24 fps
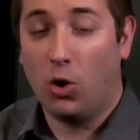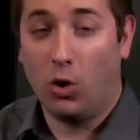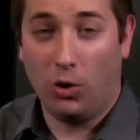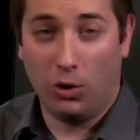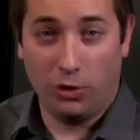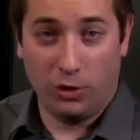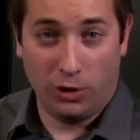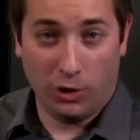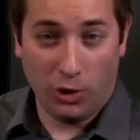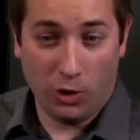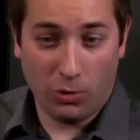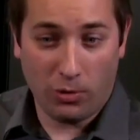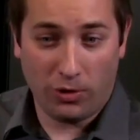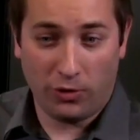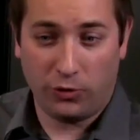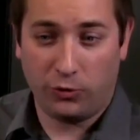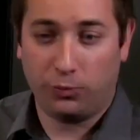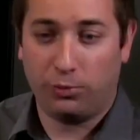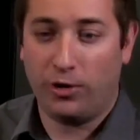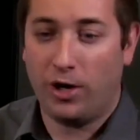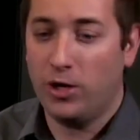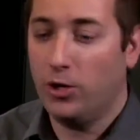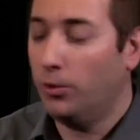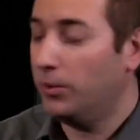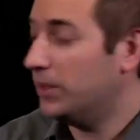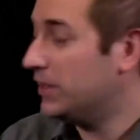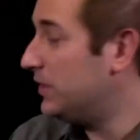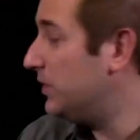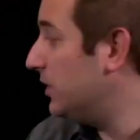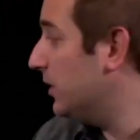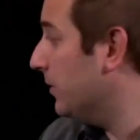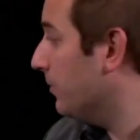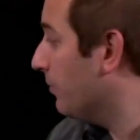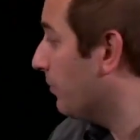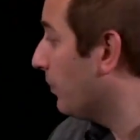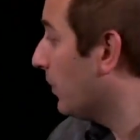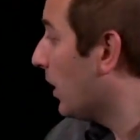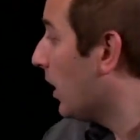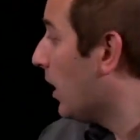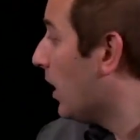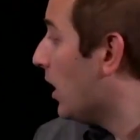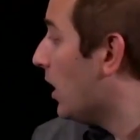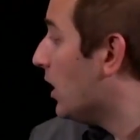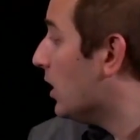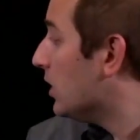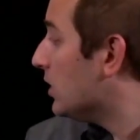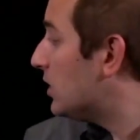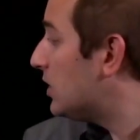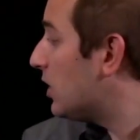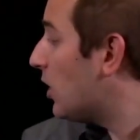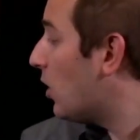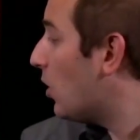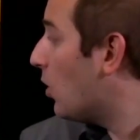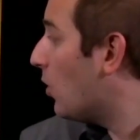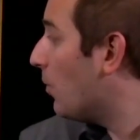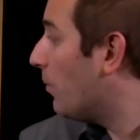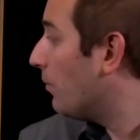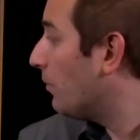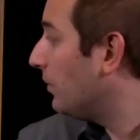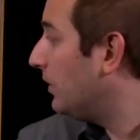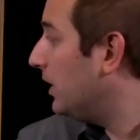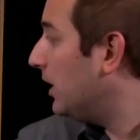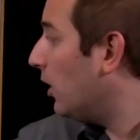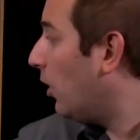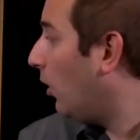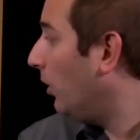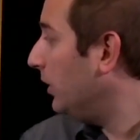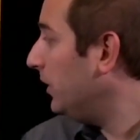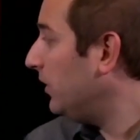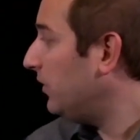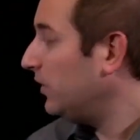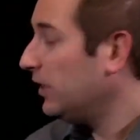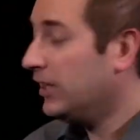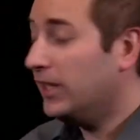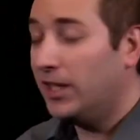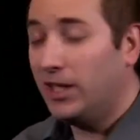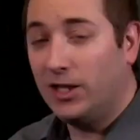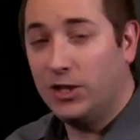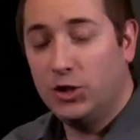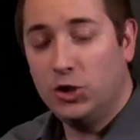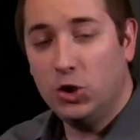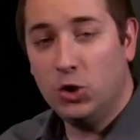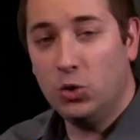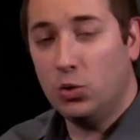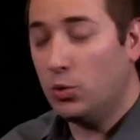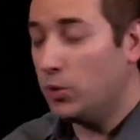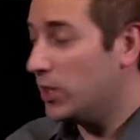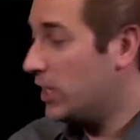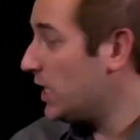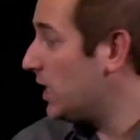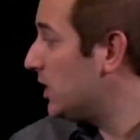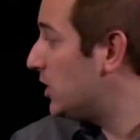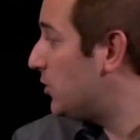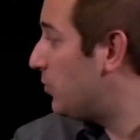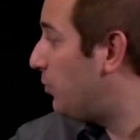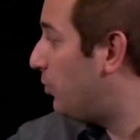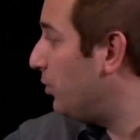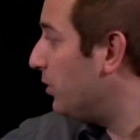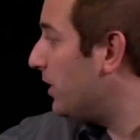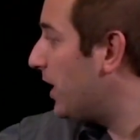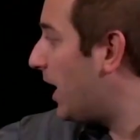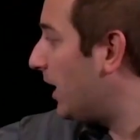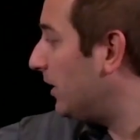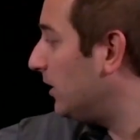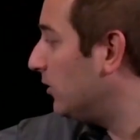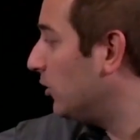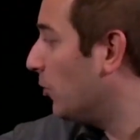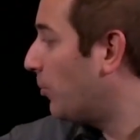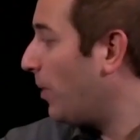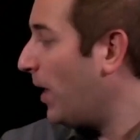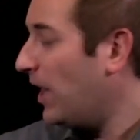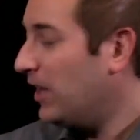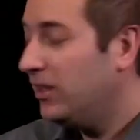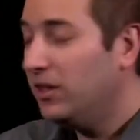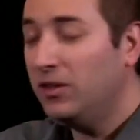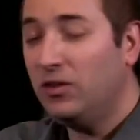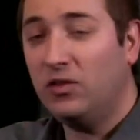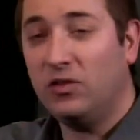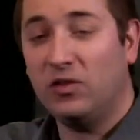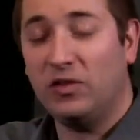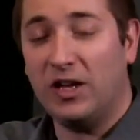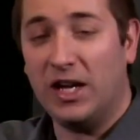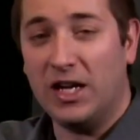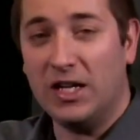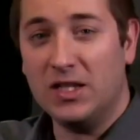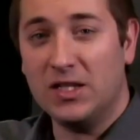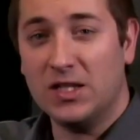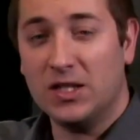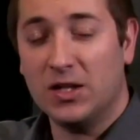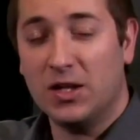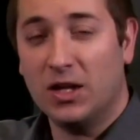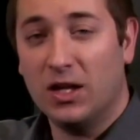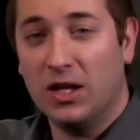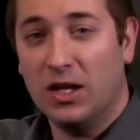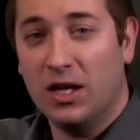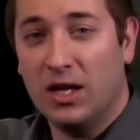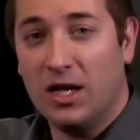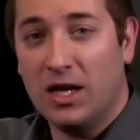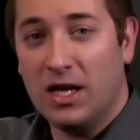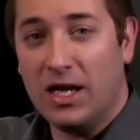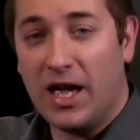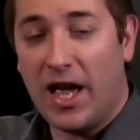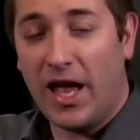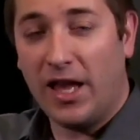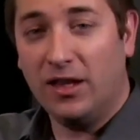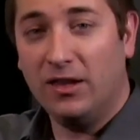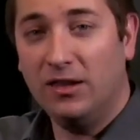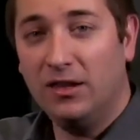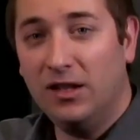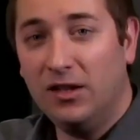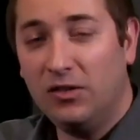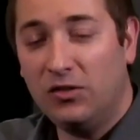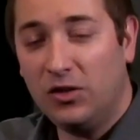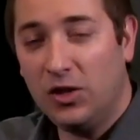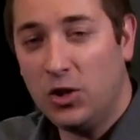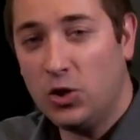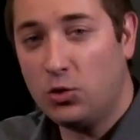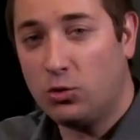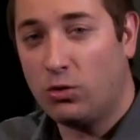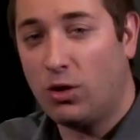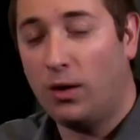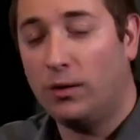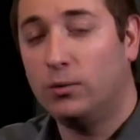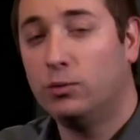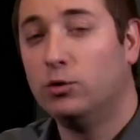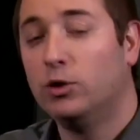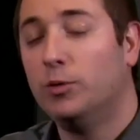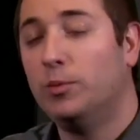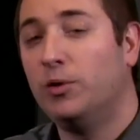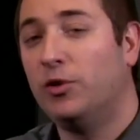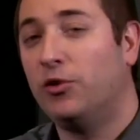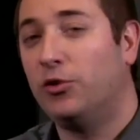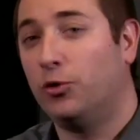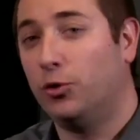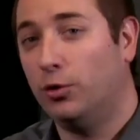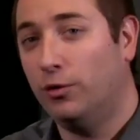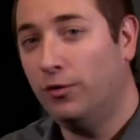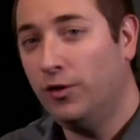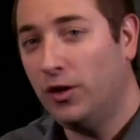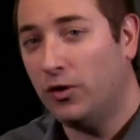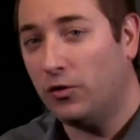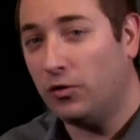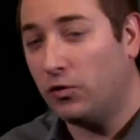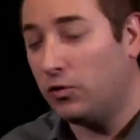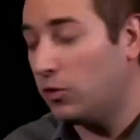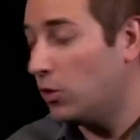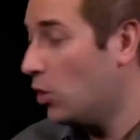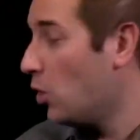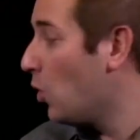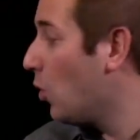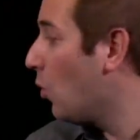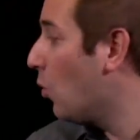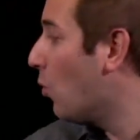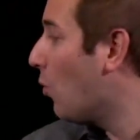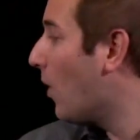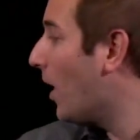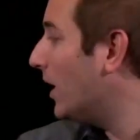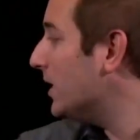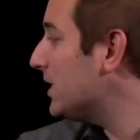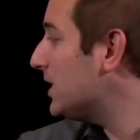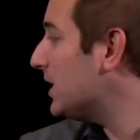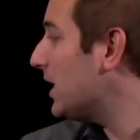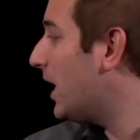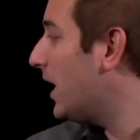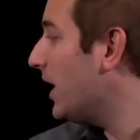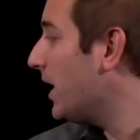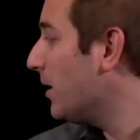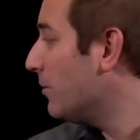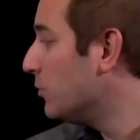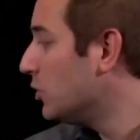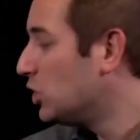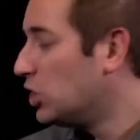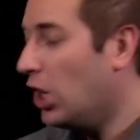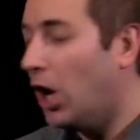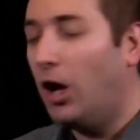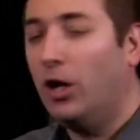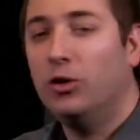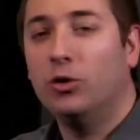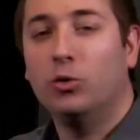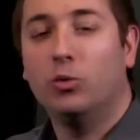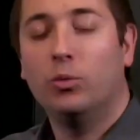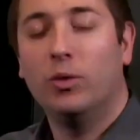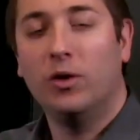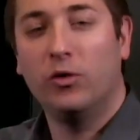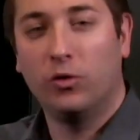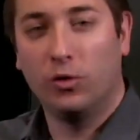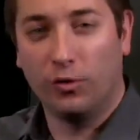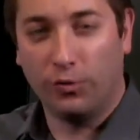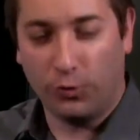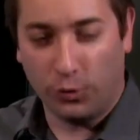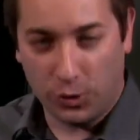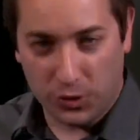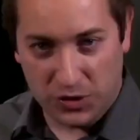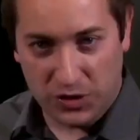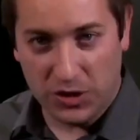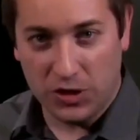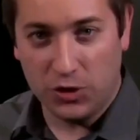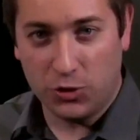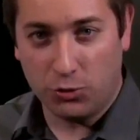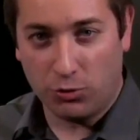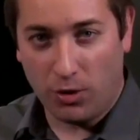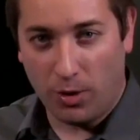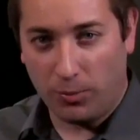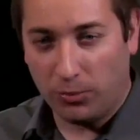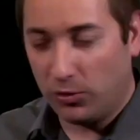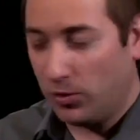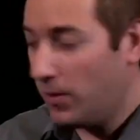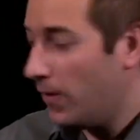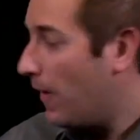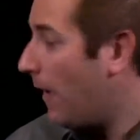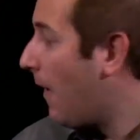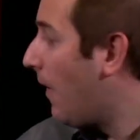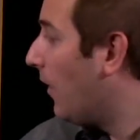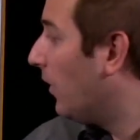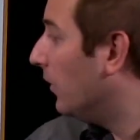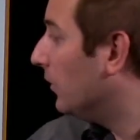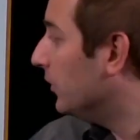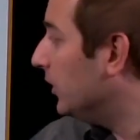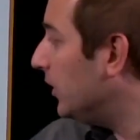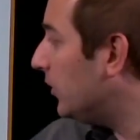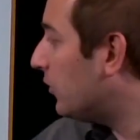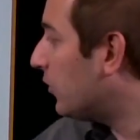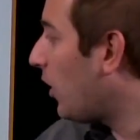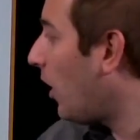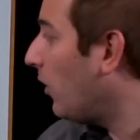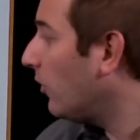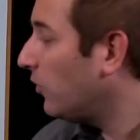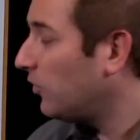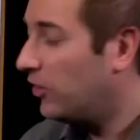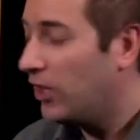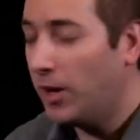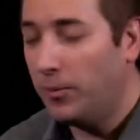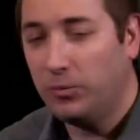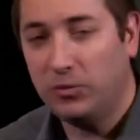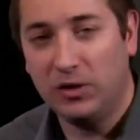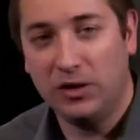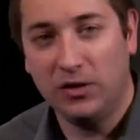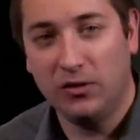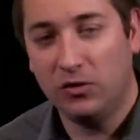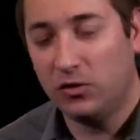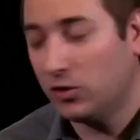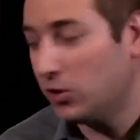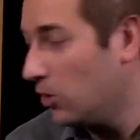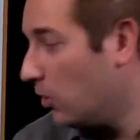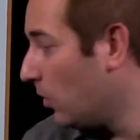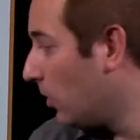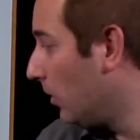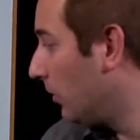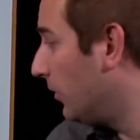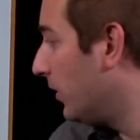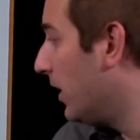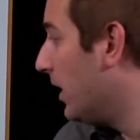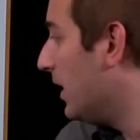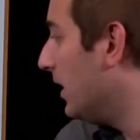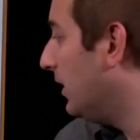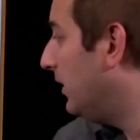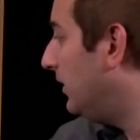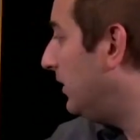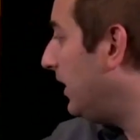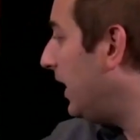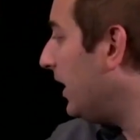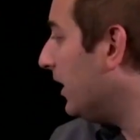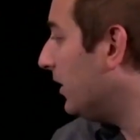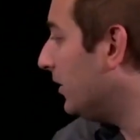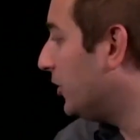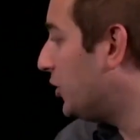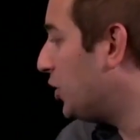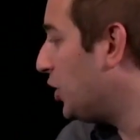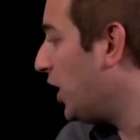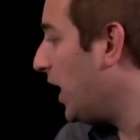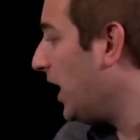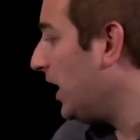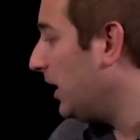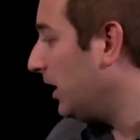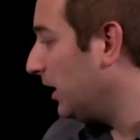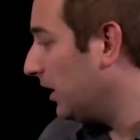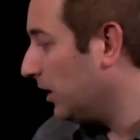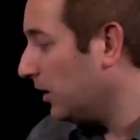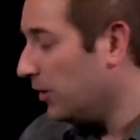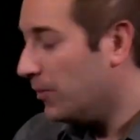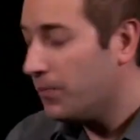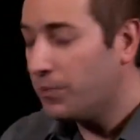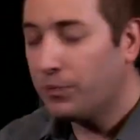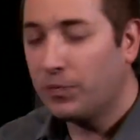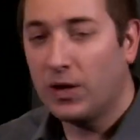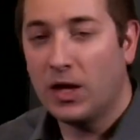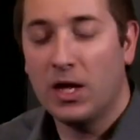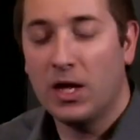or the lowest priority, so the only thing I'll do is put that in the pending state, and this interrupt will be serviced once I am done with the first interrupt. This concept is called tail chaining,